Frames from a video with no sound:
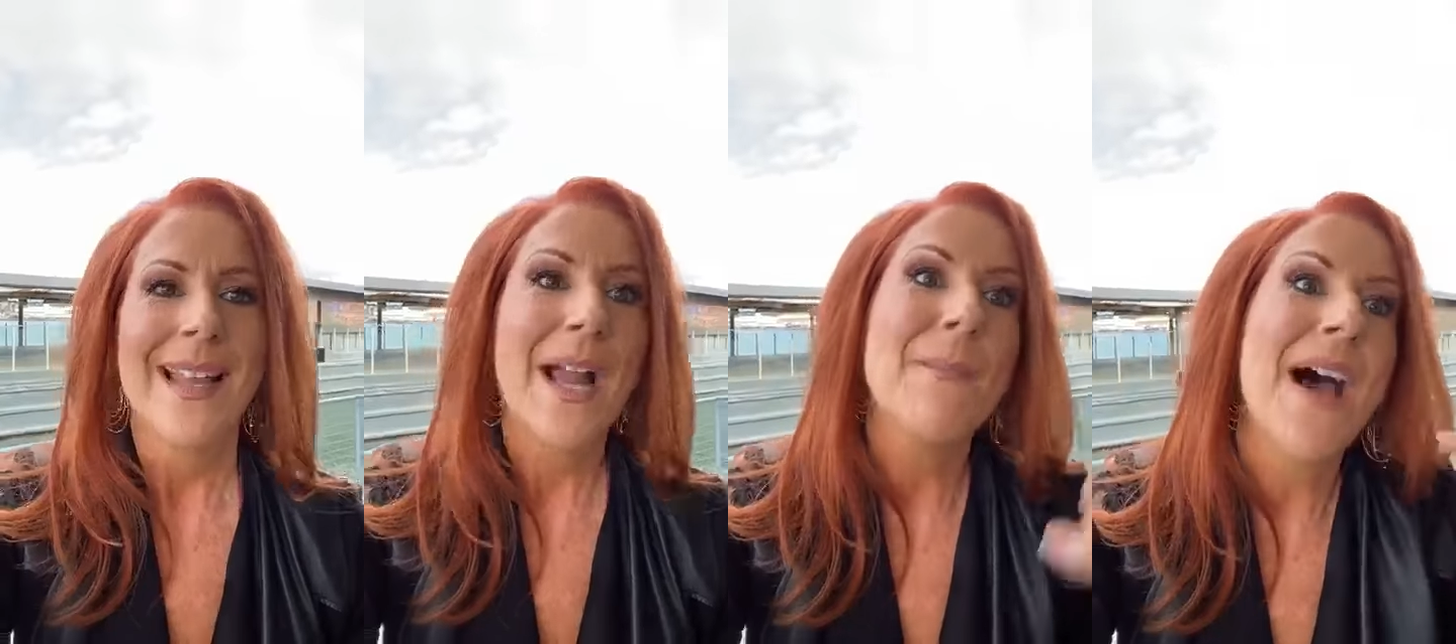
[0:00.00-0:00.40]

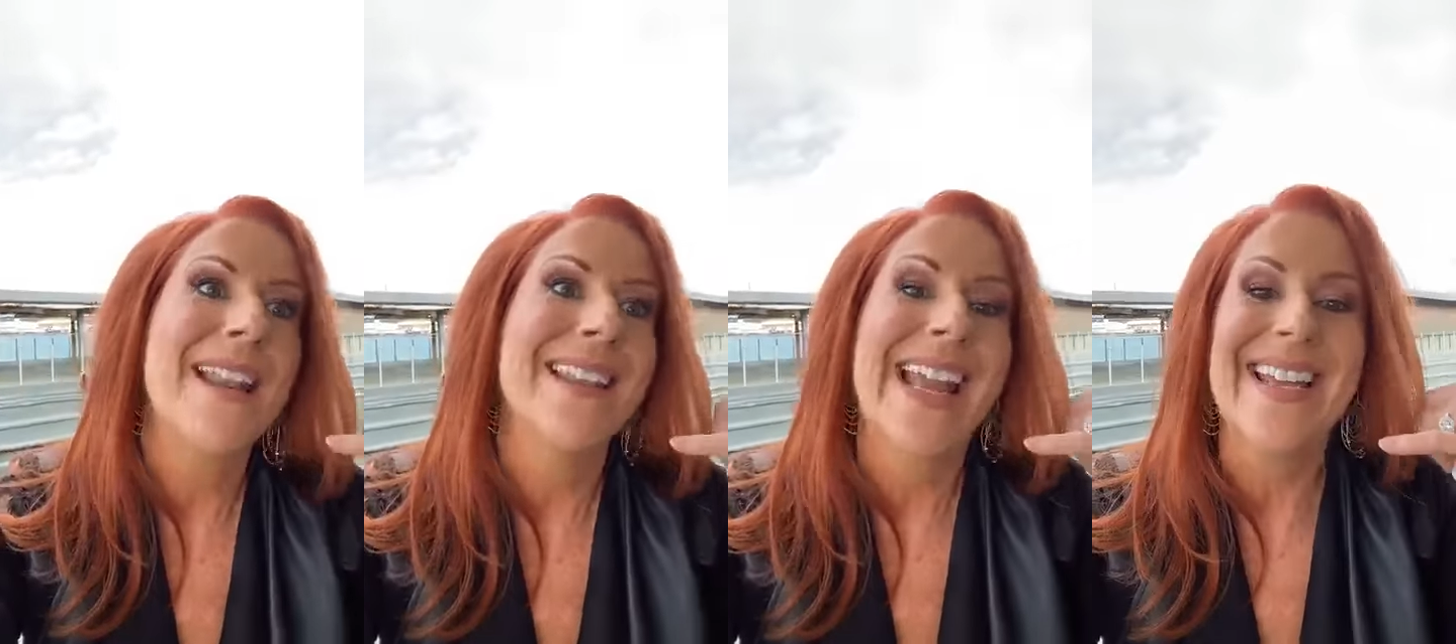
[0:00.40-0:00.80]
Like I'm
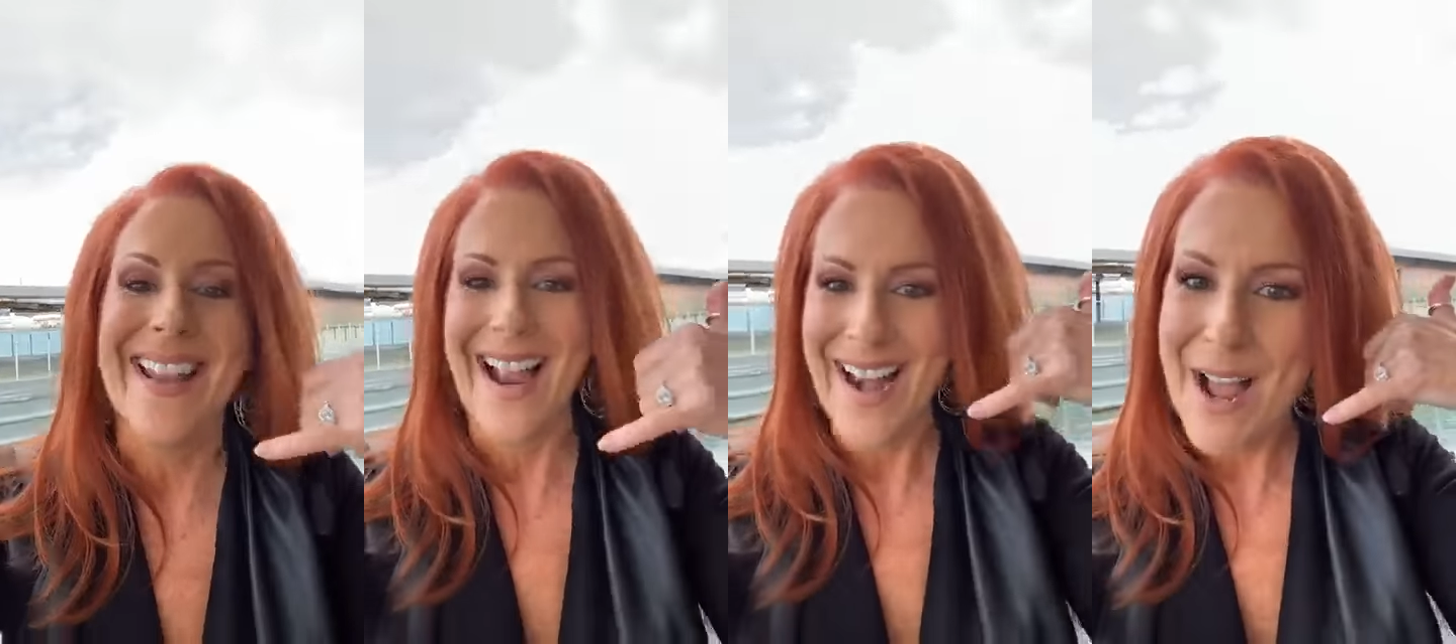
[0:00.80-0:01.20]
on a
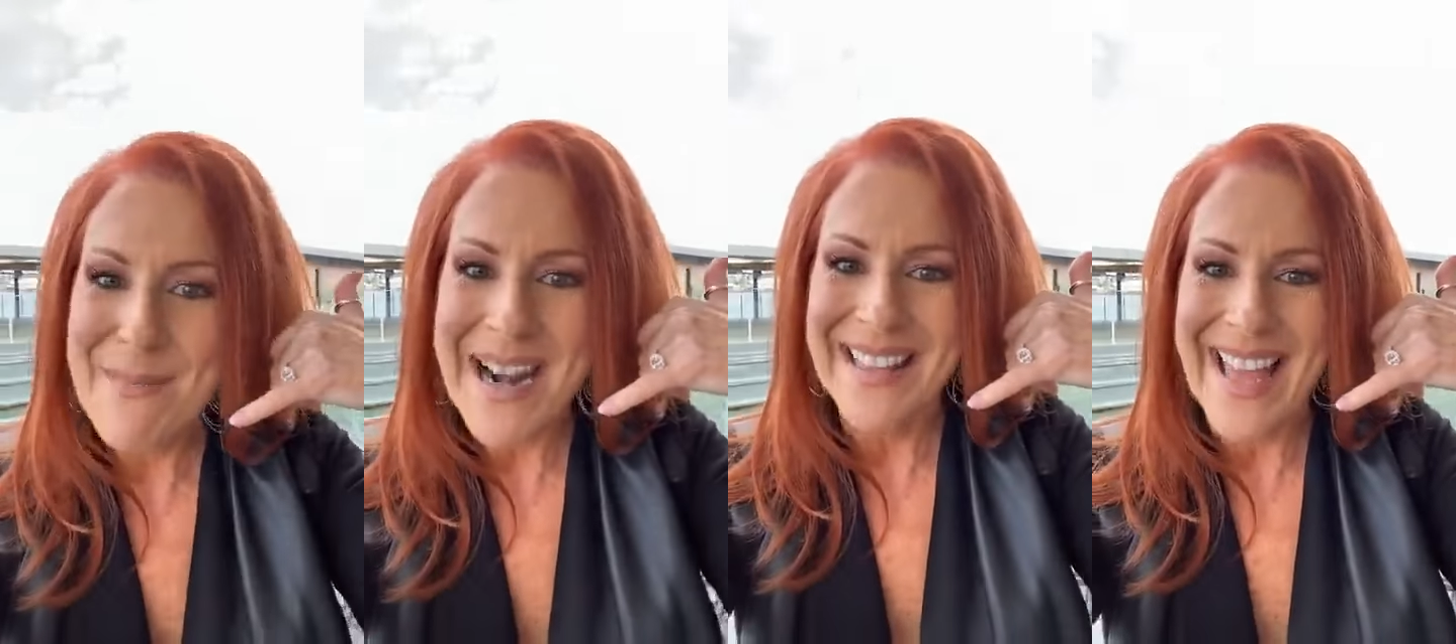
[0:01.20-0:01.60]

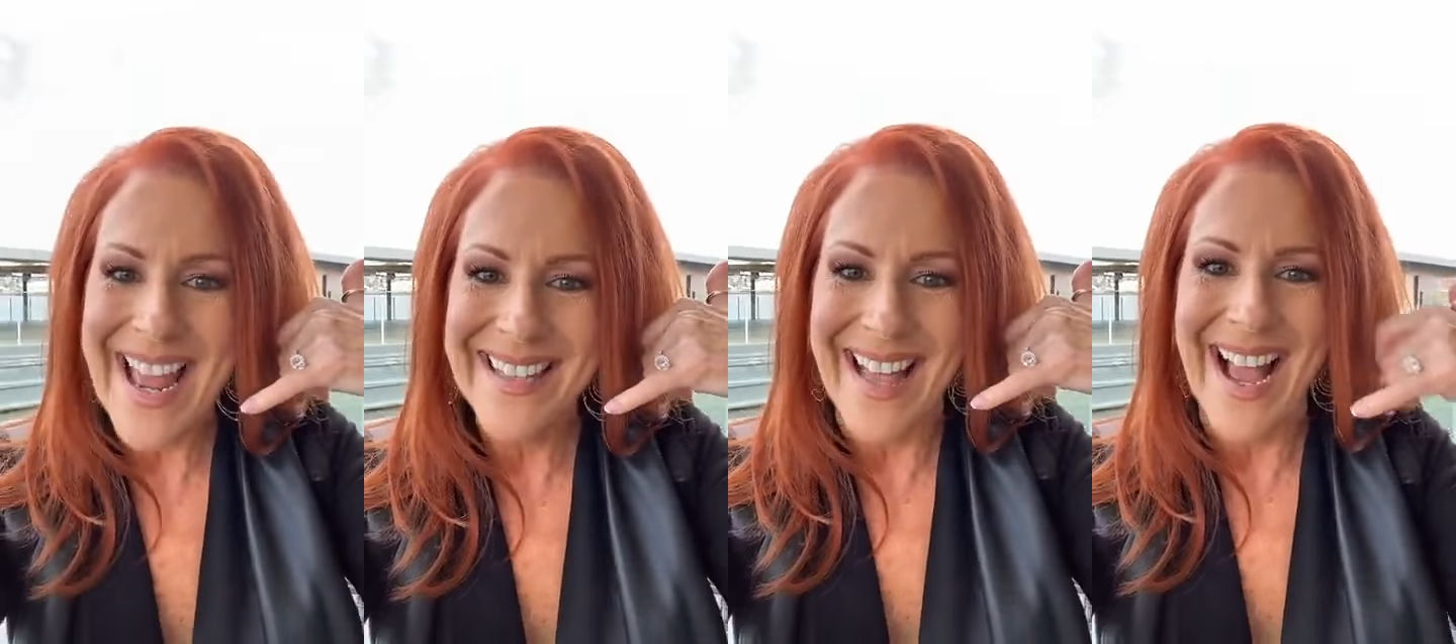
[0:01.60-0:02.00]

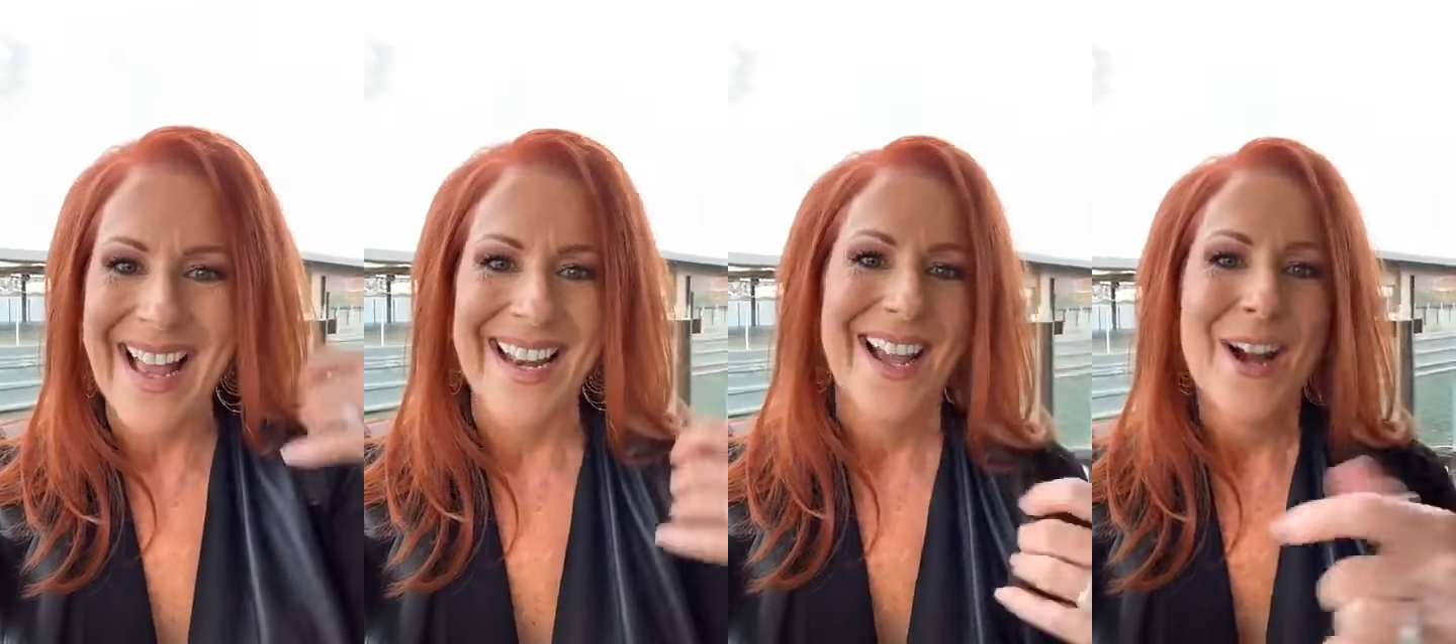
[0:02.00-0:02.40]

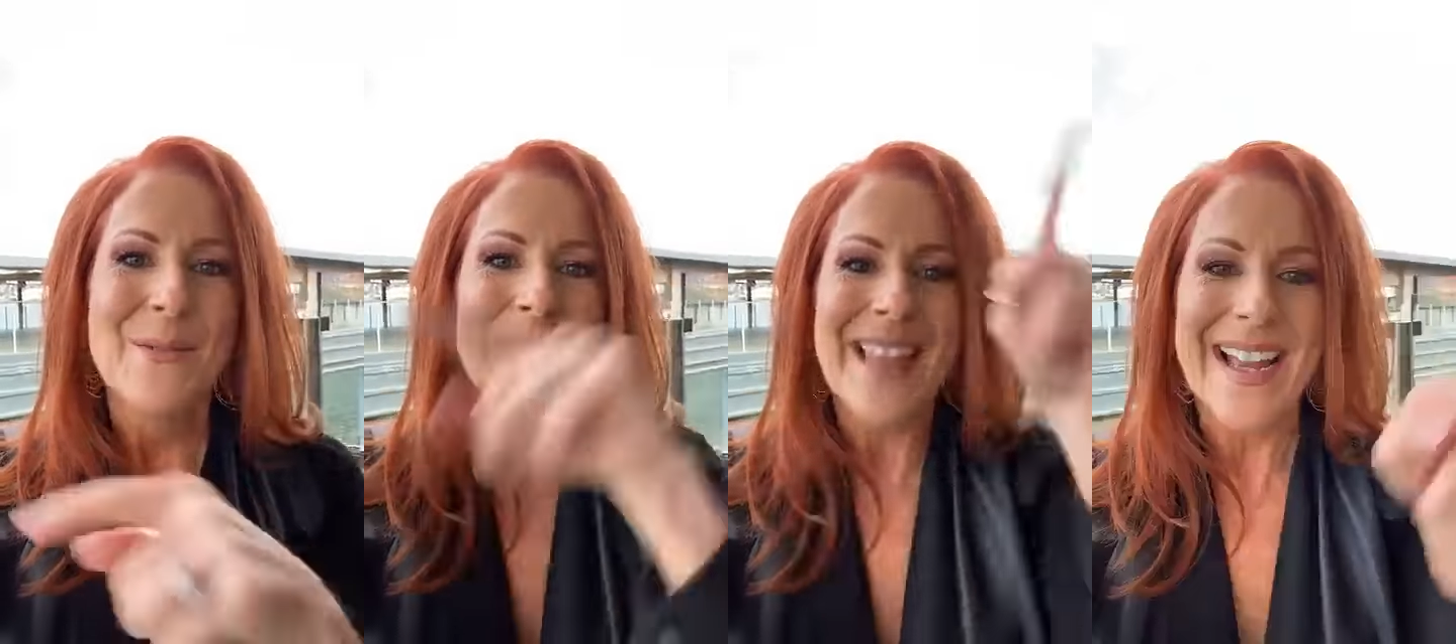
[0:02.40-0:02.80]
landline.
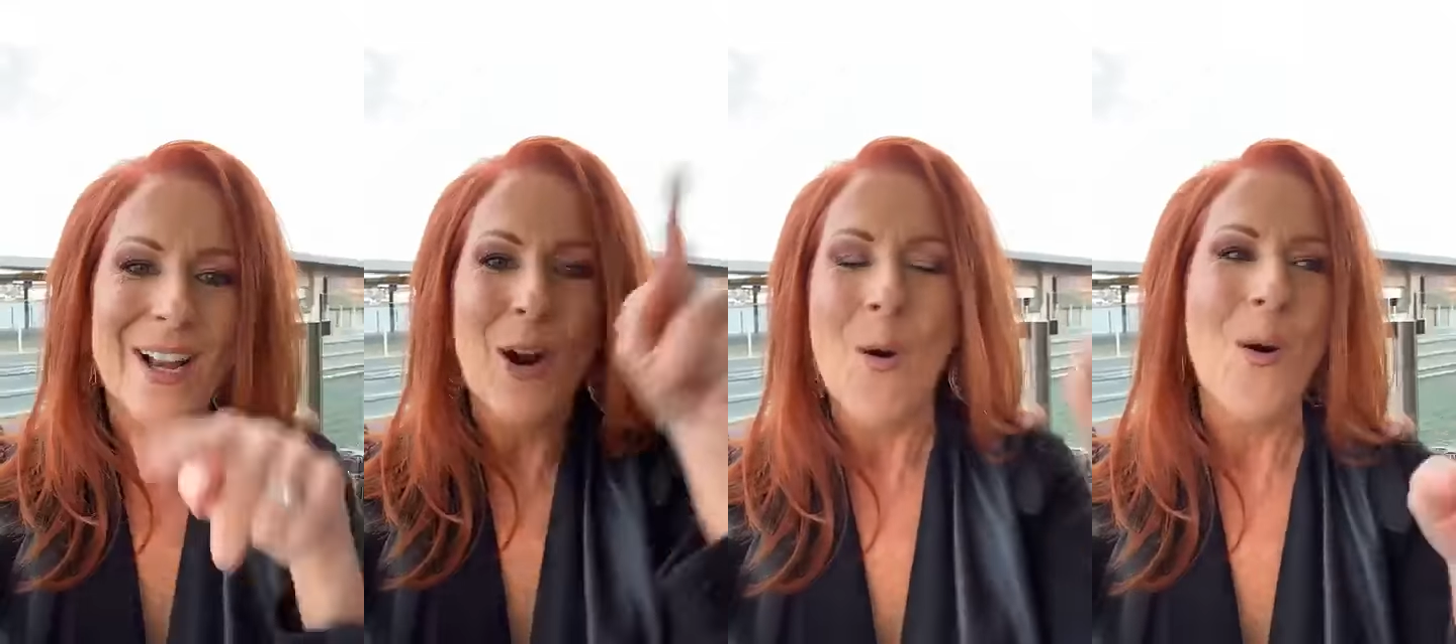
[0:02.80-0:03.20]
With like
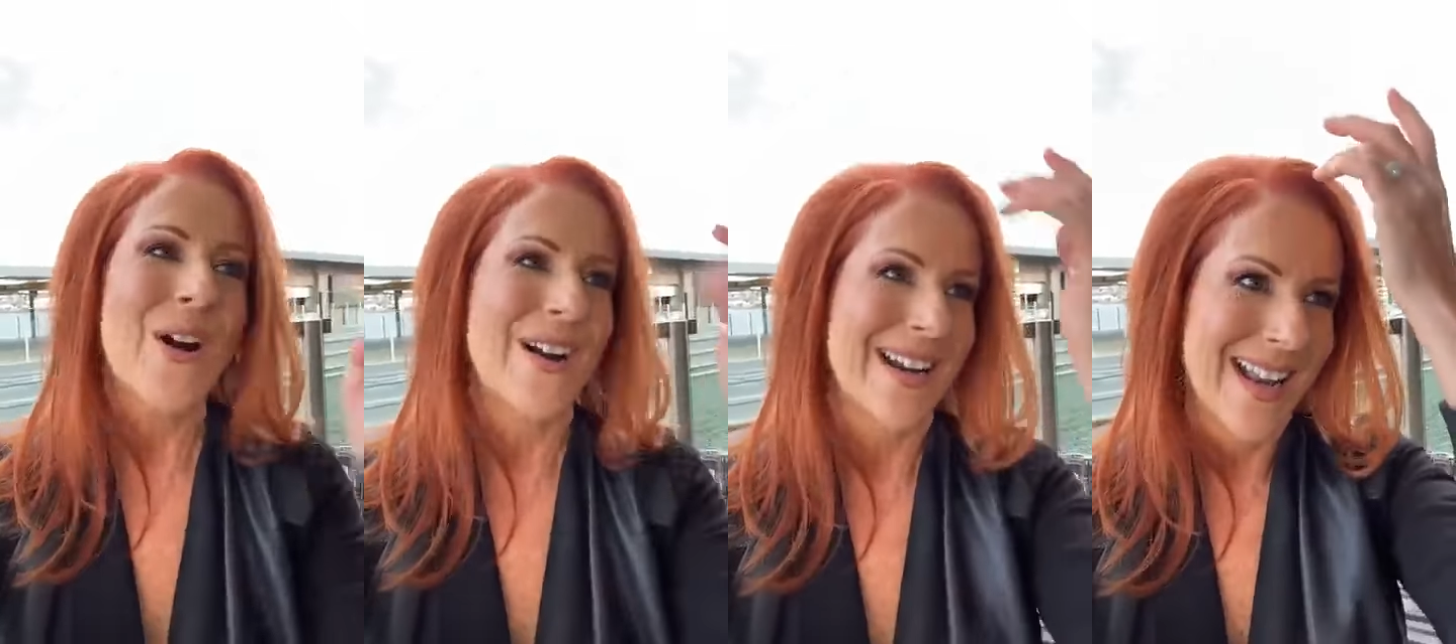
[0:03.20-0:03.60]
a
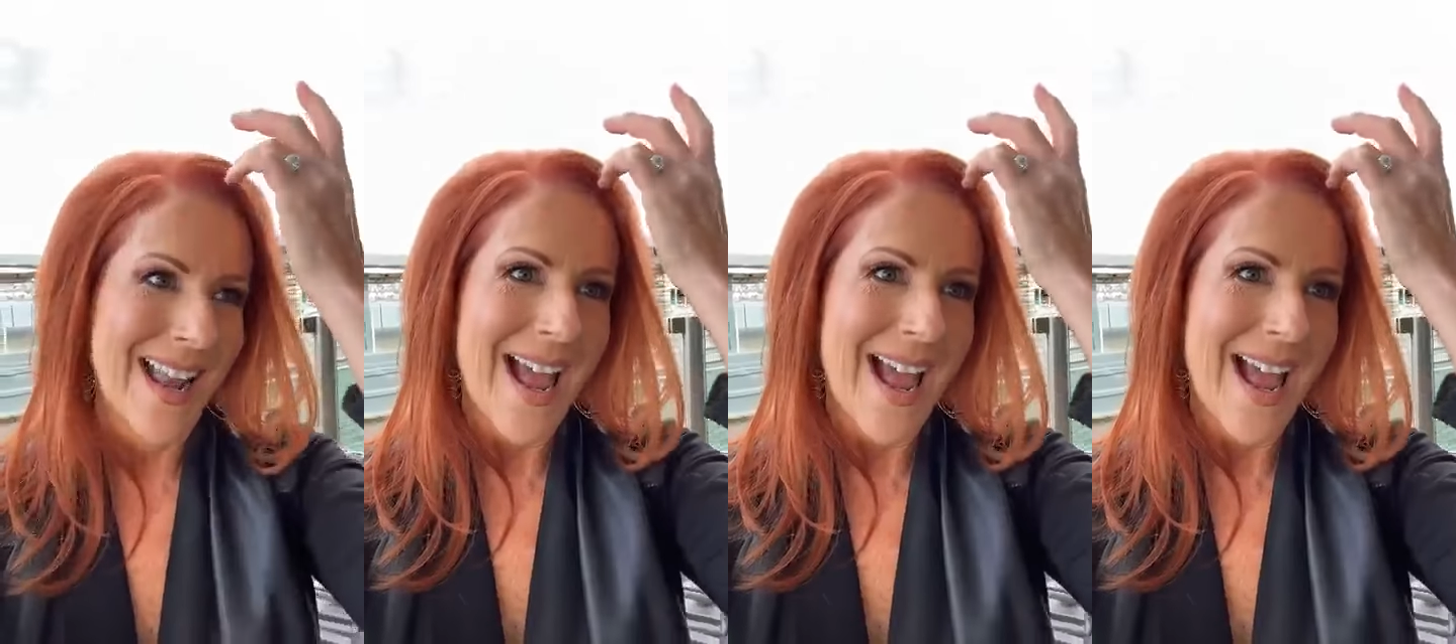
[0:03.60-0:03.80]
cord.